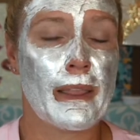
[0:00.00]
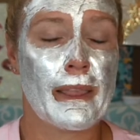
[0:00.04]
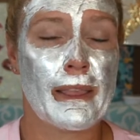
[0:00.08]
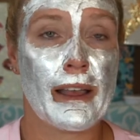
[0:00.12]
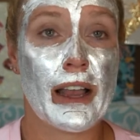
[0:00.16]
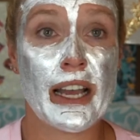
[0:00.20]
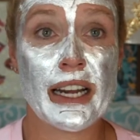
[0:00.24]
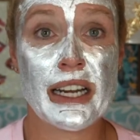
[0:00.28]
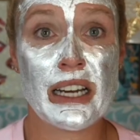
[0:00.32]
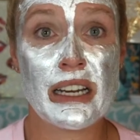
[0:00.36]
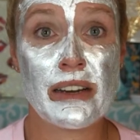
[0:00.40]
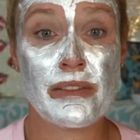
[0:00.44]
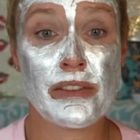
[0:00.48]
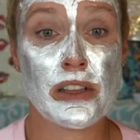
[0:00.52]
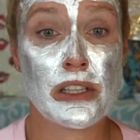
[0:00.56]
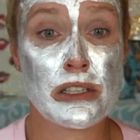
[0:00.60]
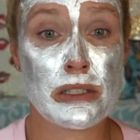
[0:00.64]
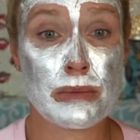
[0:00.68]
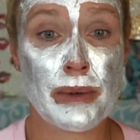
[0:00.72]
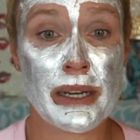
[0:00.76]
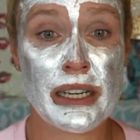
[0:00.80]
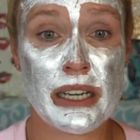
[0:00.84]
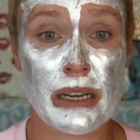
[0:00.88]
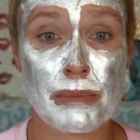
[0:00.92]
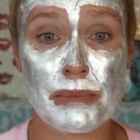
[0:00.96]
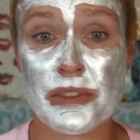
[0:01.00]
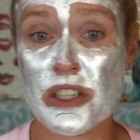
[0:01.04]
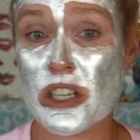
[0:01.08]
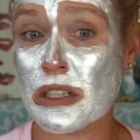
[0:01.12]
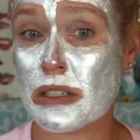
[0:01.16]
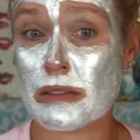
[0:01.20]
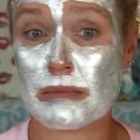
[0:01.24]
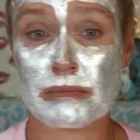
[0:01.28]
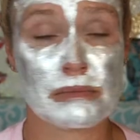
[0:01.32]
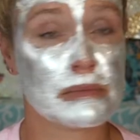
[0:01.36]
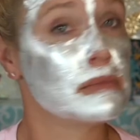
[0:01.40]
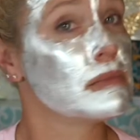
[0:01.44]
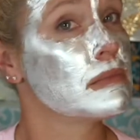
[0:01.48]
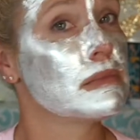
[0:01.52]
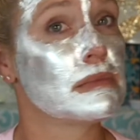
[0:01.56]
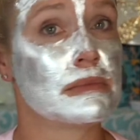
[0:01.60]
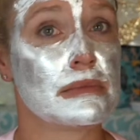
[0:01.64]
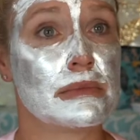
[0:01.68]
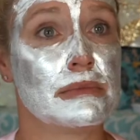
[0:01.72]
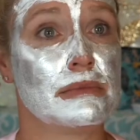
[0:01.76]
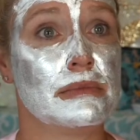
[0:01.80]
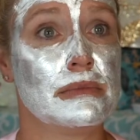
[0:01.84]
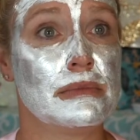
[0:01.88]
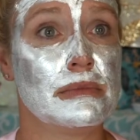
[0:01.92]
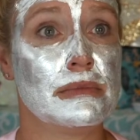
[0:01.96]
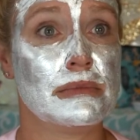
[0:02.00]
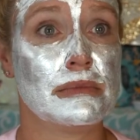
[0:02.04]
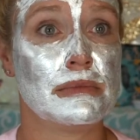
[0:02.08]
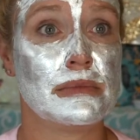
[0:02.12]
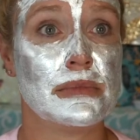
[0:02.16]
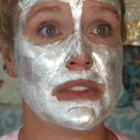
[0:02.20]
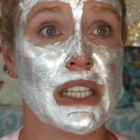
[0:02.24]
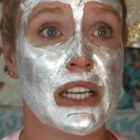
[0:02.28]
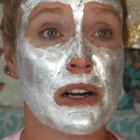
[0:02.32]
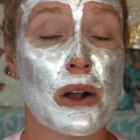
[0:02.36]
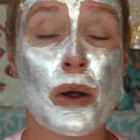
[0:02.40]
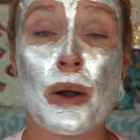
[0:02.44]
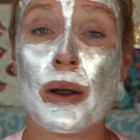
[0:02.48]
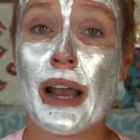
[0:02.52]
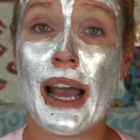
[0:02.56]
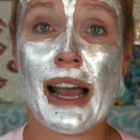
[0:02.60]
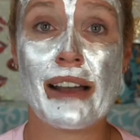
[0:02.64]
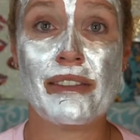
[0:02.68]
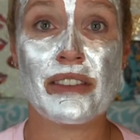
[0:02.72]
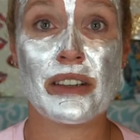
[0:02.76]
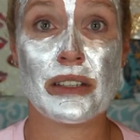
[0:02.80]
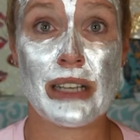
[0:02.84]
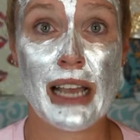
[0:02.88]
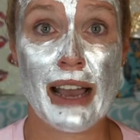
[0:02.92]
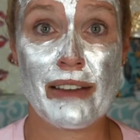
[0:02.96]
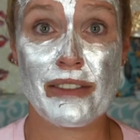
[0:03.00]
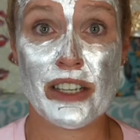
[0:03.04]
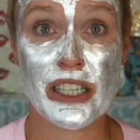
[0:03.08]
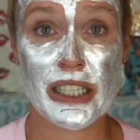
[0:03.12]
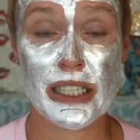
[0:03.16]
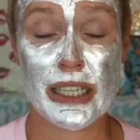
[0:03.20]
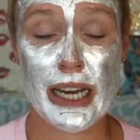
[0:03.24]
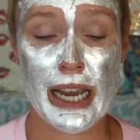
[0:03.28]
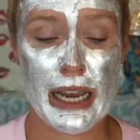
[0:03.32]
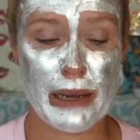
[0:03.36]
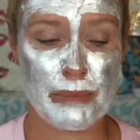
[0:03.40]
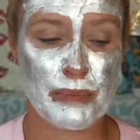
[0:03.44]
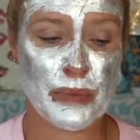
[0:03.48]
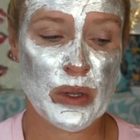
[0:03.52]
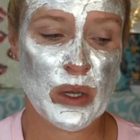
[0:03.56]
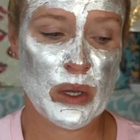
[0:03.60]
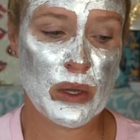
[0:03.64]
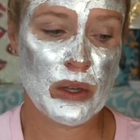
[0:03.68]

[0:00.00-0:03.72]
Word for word: I didn't even lose my temper. Just, you know, have have a good day.